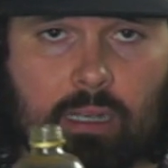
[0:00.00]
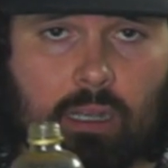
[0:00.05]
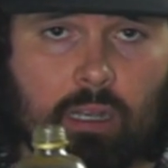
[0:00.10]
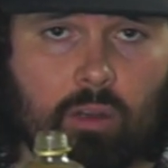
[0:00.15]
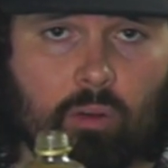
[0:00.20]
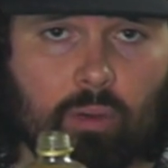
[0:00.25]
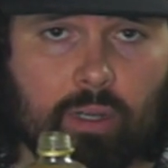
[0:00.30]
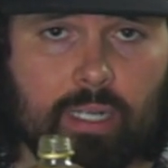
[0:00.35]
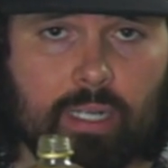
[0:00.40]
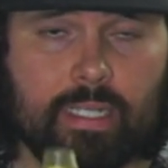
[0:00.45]

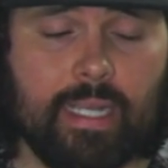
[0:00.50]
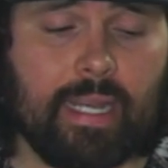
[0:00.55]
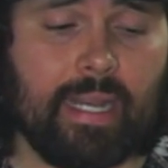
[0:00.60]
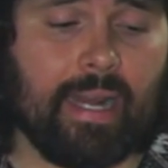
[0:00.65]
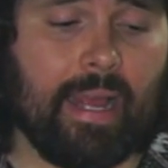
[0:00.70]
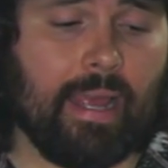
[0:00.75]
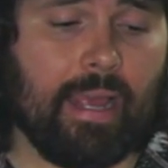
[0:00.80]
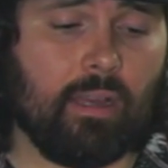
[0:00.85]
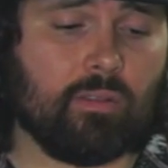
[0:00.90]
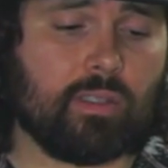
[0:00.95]
we're going to take an
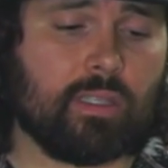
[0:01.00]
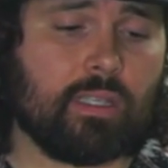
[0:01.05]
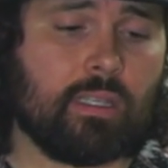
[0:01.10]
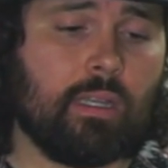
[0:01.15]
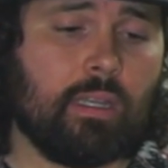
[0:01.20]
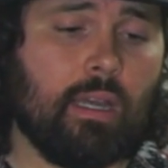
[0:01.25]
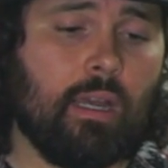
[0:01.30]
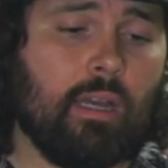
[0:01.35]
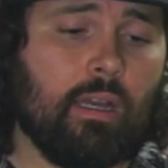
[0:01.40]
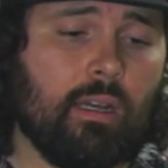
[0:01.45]
ounce
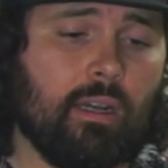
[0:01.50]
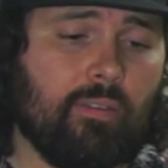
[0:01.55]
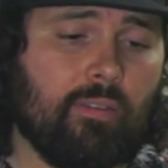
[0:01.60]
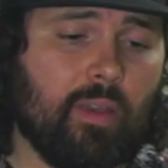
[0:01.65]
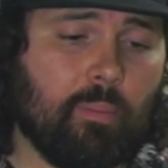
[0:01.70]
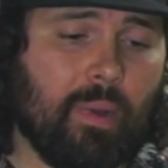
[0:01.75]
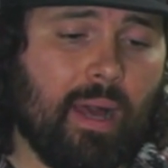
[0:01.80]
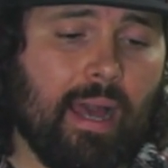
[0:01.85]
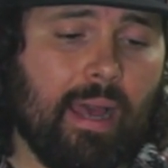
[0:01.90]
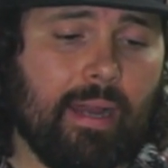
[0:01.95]
of a
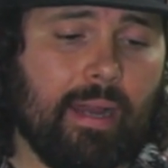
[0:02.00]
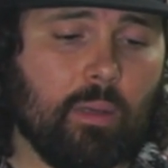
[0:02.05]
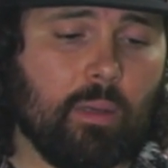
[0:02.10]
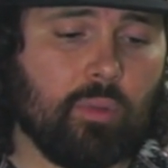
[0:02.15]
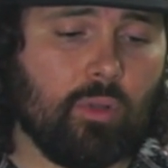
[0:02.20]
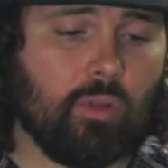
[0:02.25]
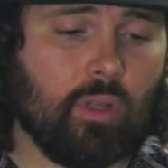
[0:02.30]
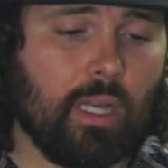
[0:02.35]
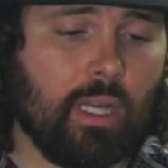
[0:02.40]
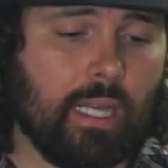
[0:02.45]

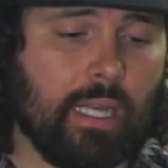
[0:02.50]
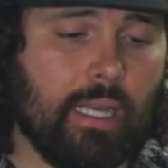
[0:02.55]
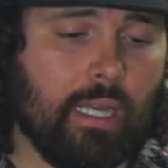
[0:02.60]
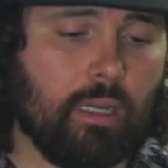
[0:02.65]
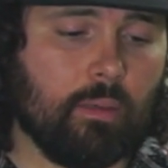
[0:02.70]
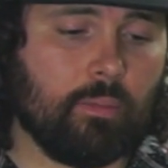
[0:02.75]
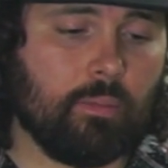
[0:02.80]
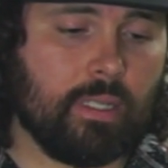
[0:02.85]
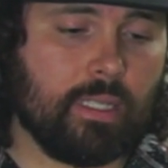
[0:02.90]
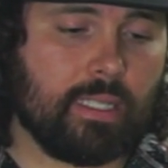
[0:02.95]
pineapple
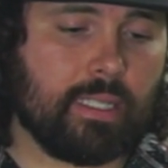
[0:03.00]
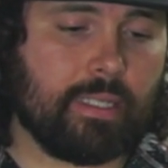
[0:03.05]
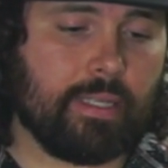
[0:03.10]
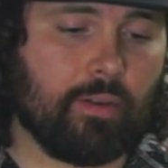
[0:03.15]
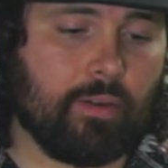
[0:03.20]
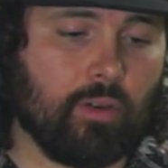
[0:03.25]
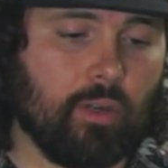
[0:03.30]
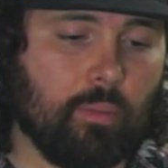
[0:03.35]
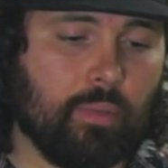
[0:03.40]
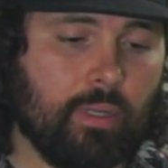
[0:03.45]
gum
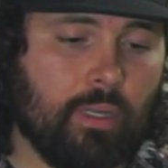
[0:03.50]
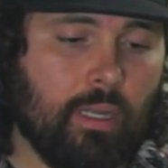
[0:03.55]
syrup.